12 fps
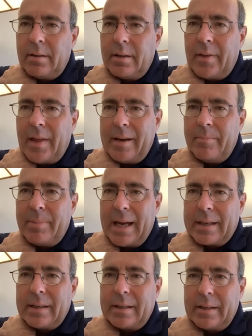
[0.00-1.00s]
that
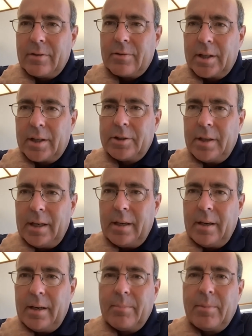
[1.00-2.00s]
impacting construction in
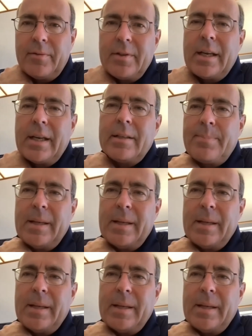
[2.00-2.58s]
a number of states.